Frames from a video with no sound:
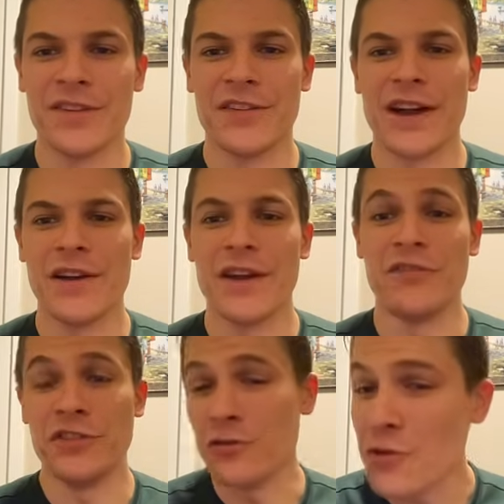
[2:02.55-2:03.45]
So now you
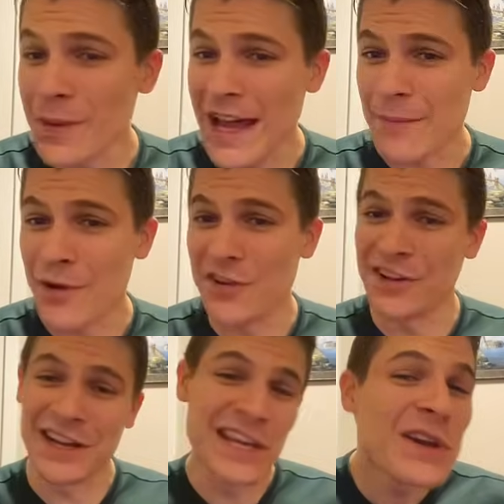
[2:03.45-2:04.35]
have 2 black
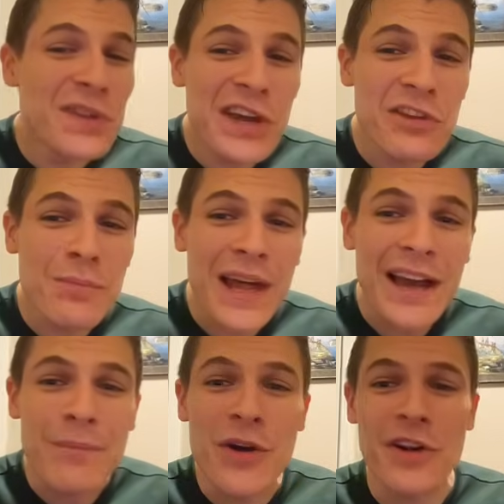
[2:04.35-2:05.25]
boats. You can heal the other
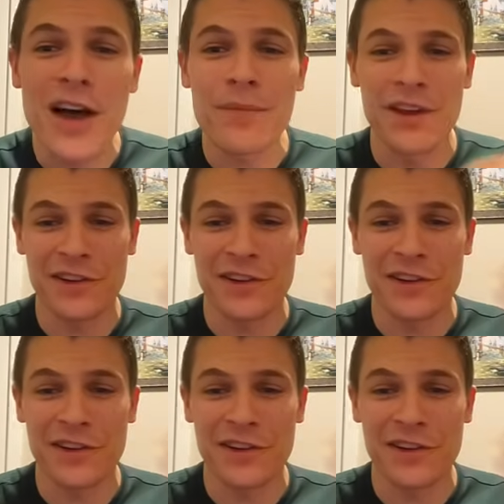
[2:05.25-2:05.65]
black boat up.